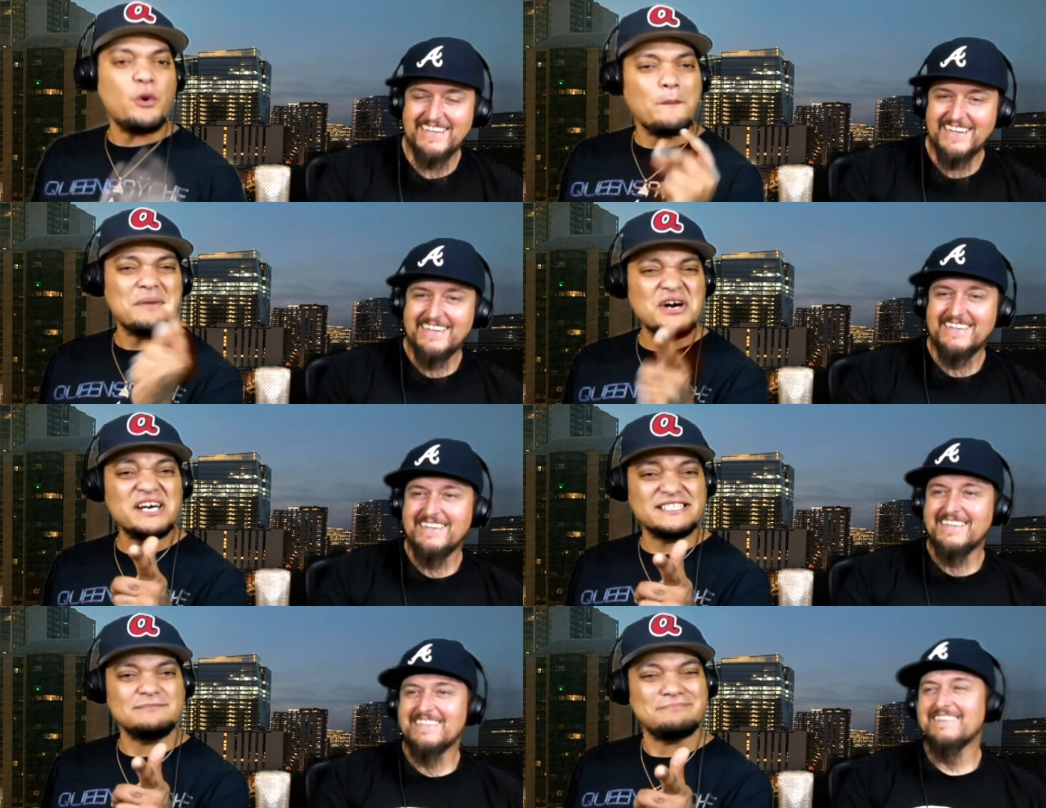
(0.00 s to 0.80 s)
Speaker 1: your
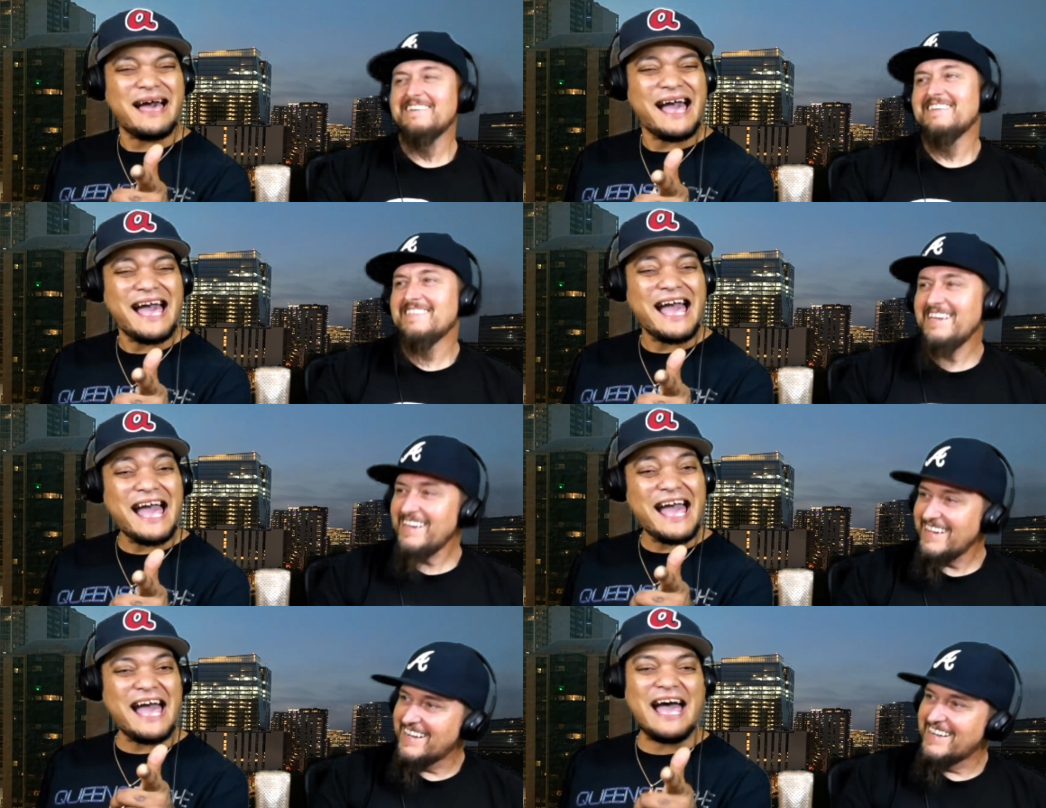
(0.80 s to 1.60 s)
blood is mine.
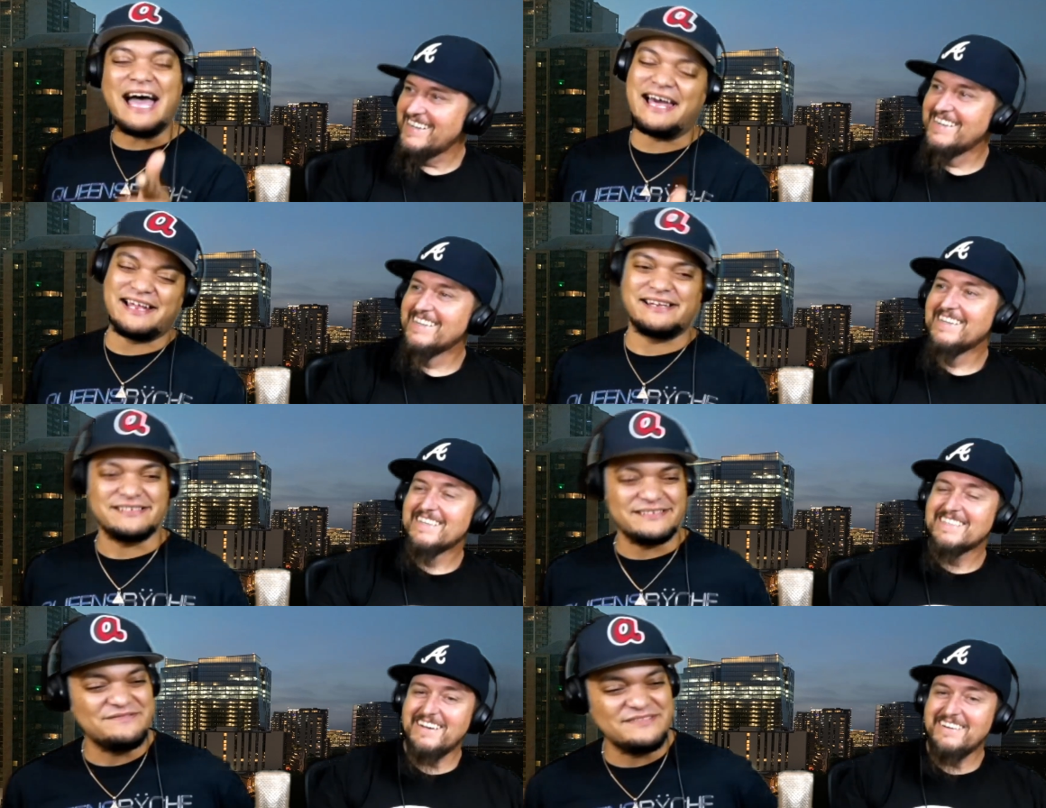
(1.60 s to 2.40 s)
Yeah.
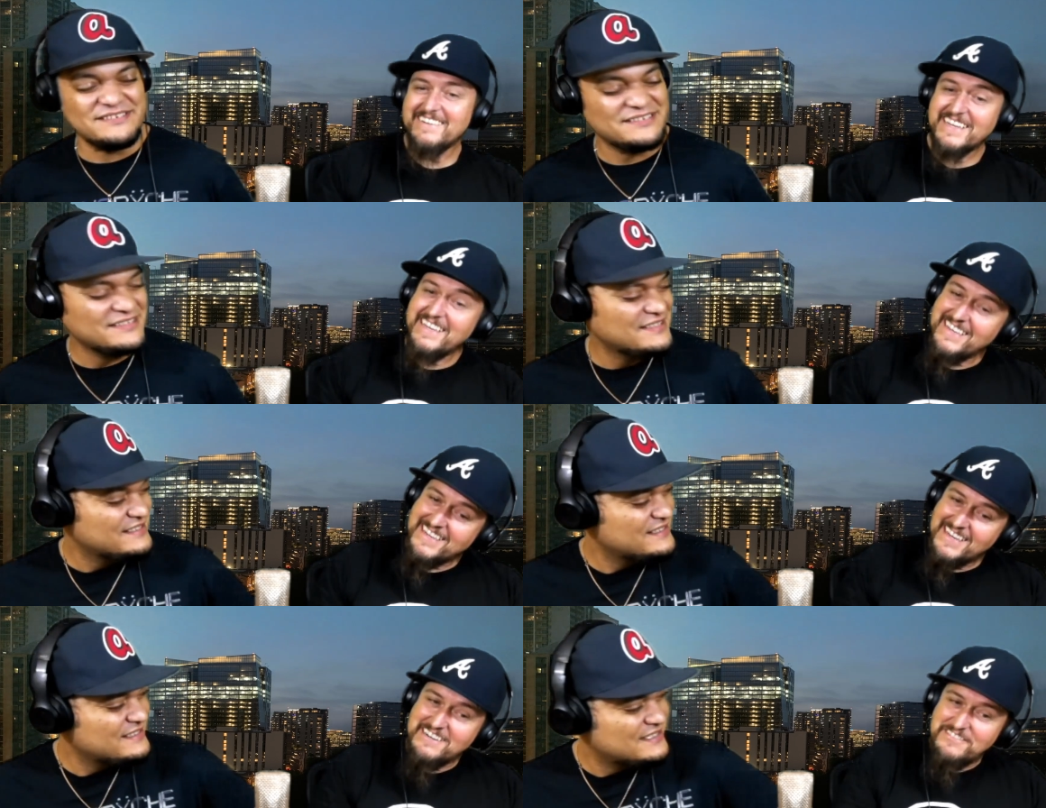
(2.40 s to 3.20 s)
So he
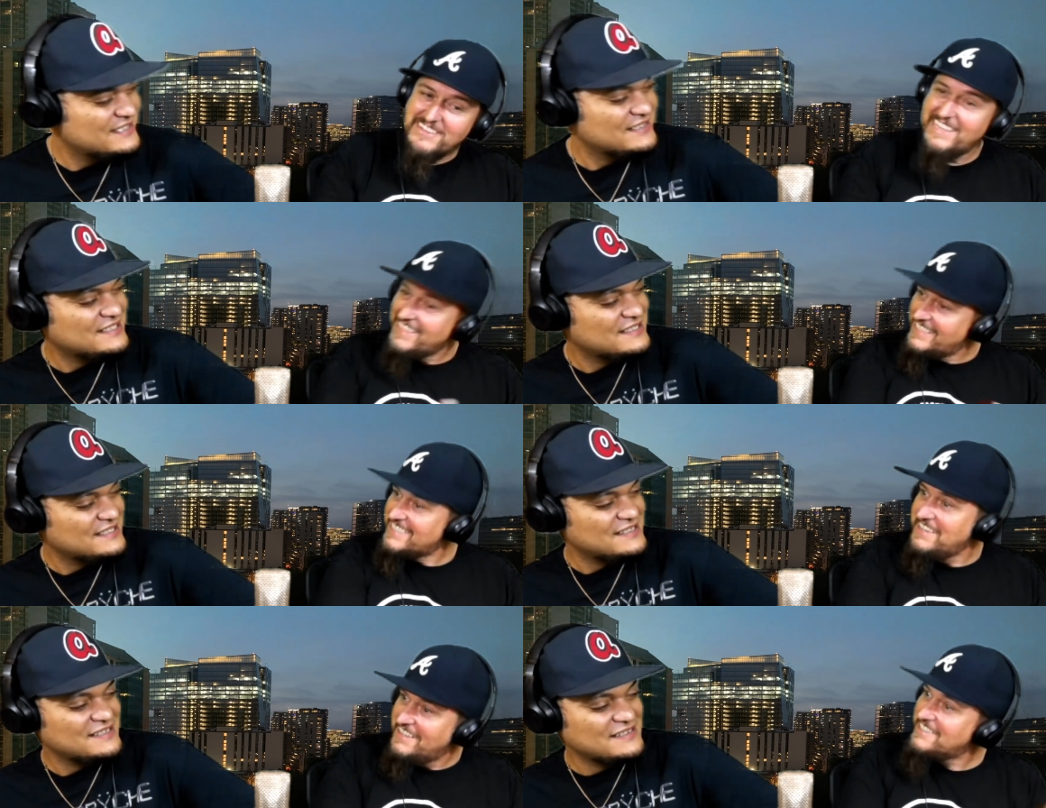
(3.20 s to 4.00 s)
kind of felt like that's
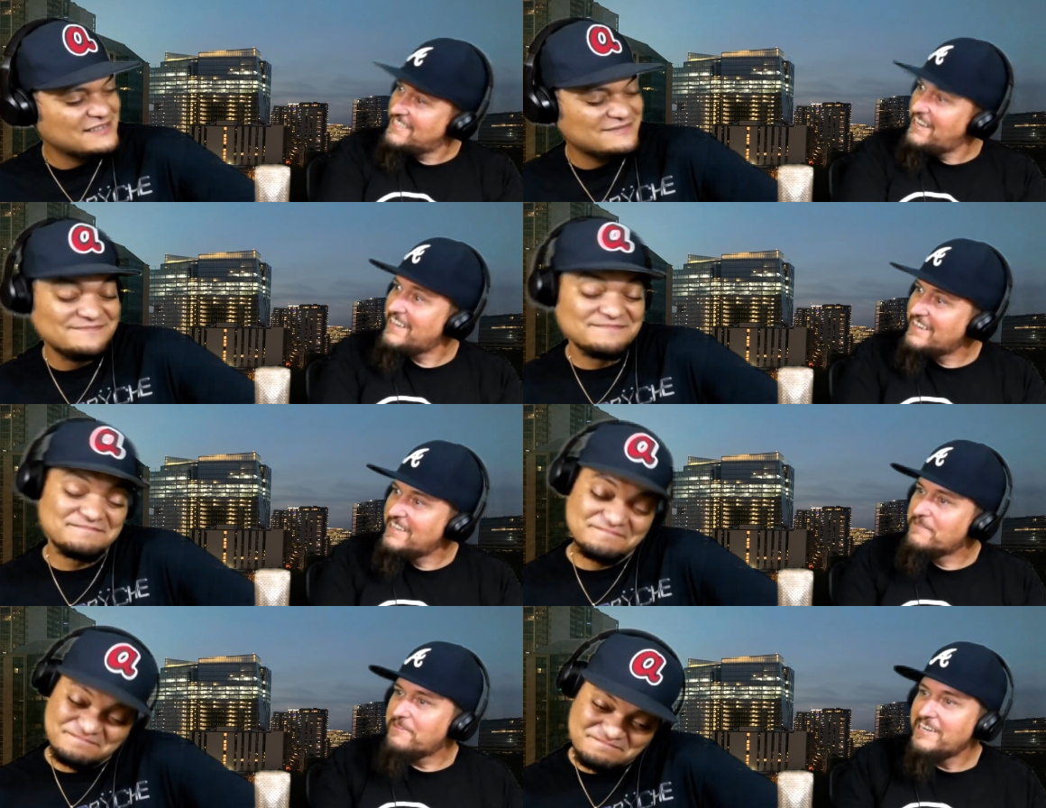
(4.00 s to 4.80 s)
another shot at
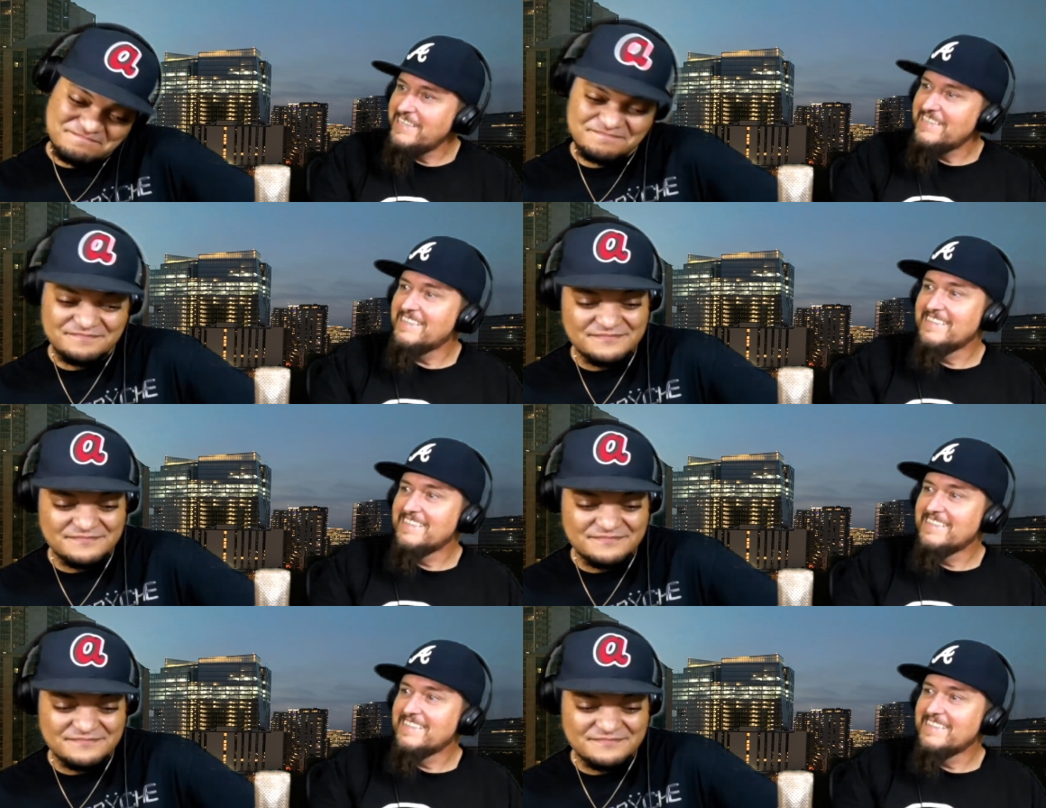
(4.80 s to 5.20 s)
him, right?